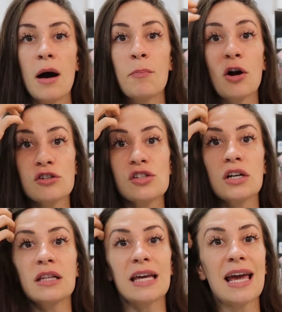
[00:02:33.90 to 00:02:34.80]

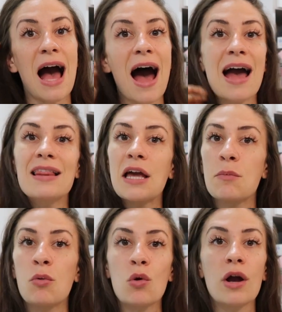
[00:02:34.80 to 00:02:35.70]
Personally, I
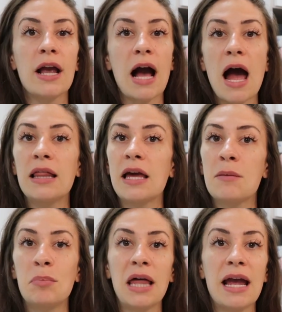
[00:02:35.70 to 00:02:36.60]
like boring, I
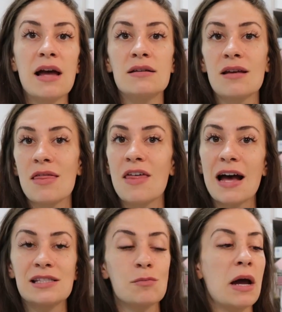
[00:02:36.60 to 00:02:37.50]
like bland.
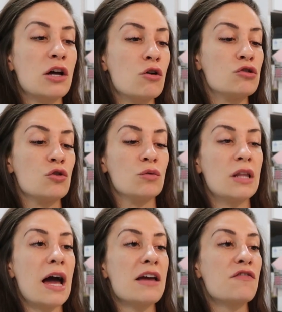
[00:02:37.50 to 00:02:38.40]
That's my go-to
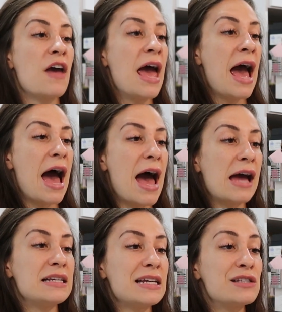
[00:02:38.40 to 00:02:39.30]
life.
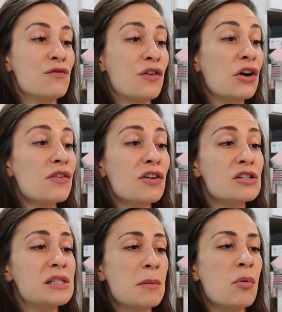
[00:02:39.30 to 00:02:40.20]
And it's very, very
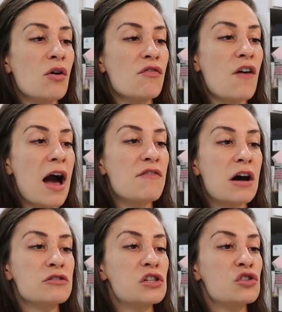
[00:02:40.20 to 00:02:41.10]
simple. 5
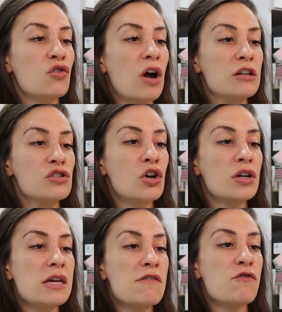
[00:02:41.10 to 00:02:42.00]
ounces of ground
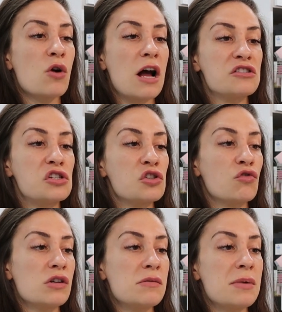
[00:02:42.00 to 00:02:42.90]
turkey, 4 ounces of
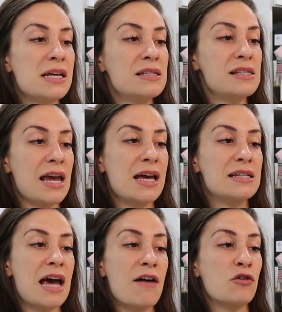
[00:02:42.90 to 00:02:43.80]
green beans,
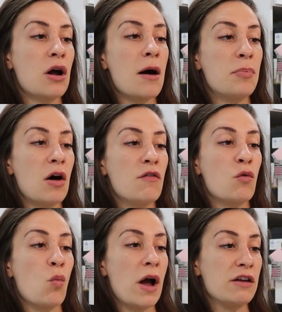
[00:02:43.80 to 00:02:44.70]
and half a cup
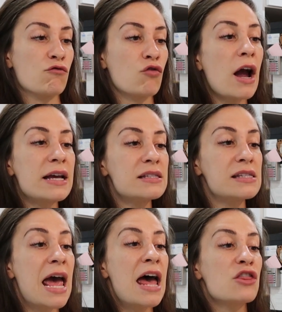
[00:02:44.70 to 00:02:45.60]
of white rice.
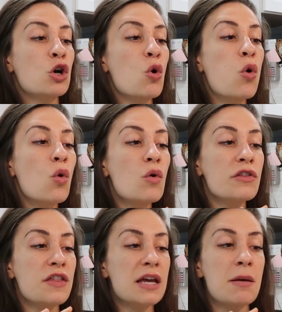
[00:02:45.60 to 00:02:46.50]
The cool
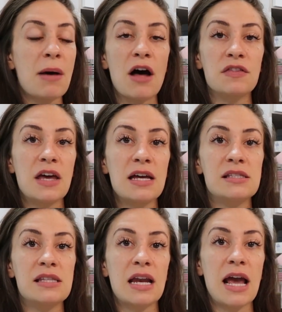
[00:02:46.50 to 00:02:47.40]
thing about
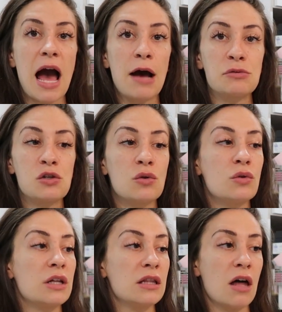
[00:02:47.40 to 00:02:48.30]
this that I
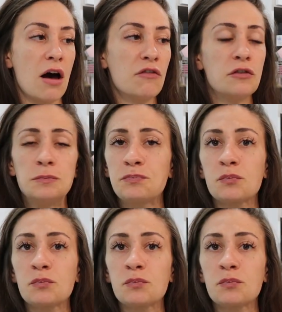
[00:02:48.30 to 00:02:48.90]
absolutely love